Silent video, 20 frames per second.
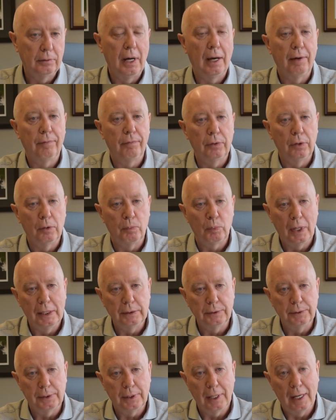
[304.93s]
for the
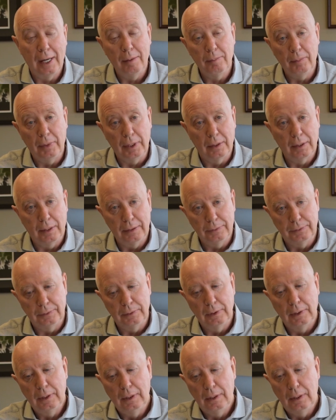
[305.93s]
present time because
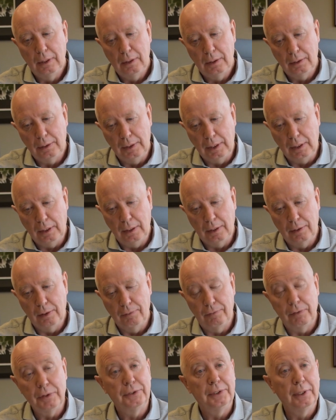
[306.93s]

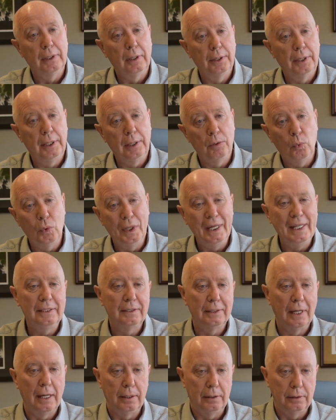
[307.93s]
the facility we
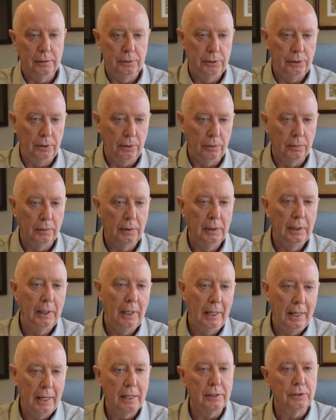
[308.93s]
sent it to,
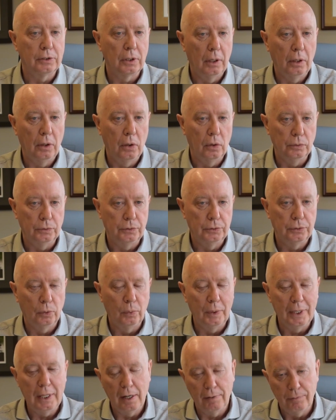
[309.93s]
it has closed. So
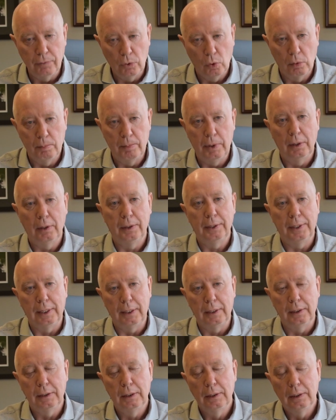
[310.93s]
we have no ability
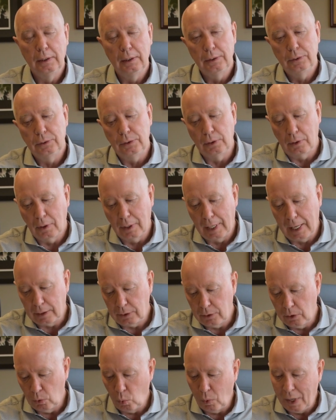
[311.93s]
to
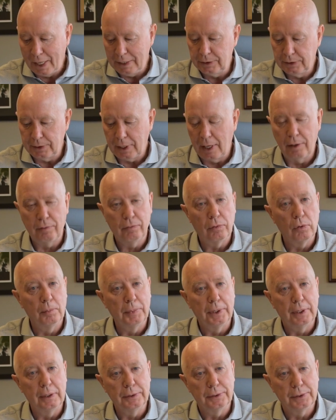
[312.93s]
collect the white
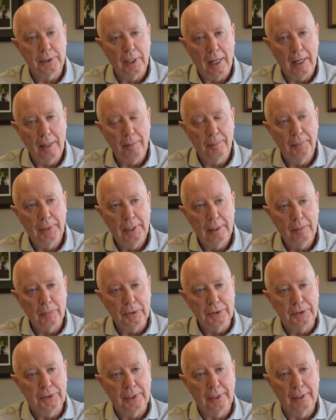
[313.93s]
styrofoam at this time,
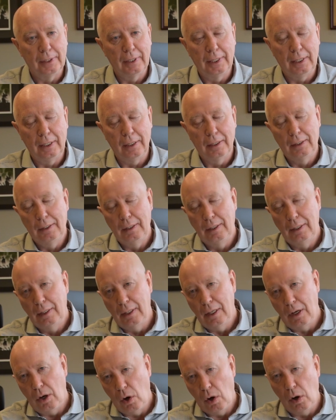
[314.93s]
but certainly
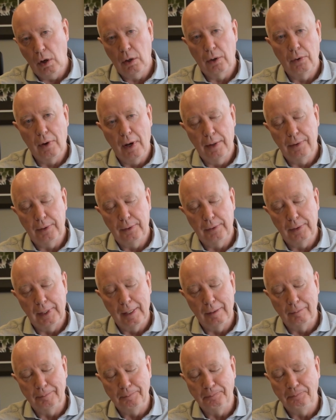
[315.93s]
all our
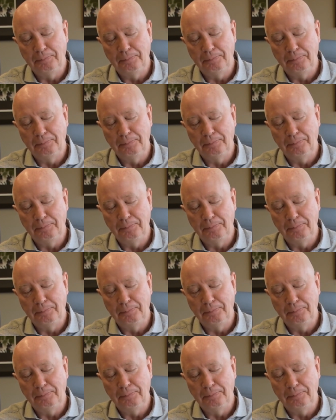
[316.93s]
other